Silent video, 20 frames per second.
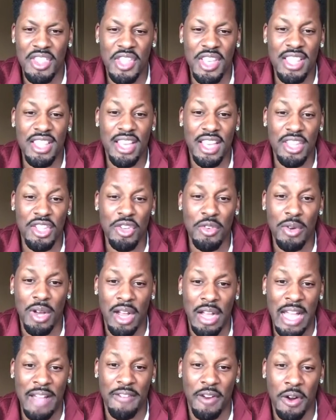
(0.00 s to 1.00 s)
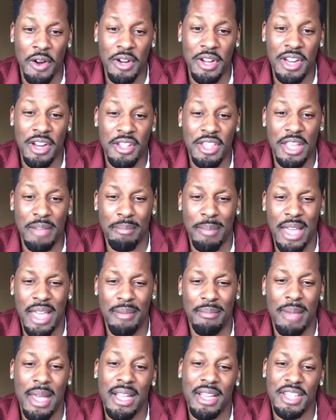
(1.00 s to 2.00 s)
Anything that you have heard here
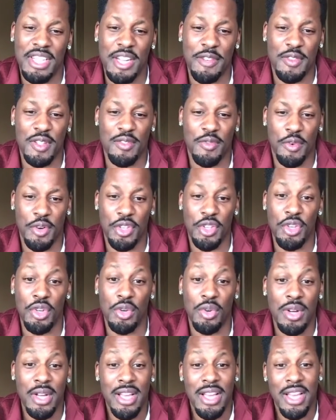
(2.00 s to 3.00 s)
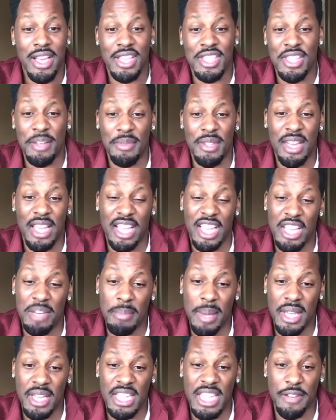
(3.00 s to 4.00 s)
that may make a difference for you is something
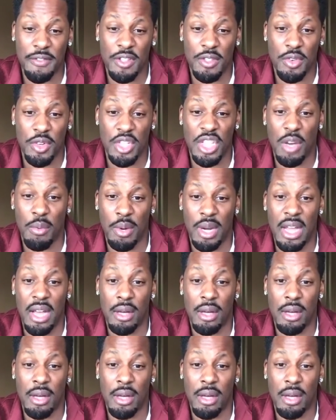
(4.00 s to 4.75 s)
that could make a difference for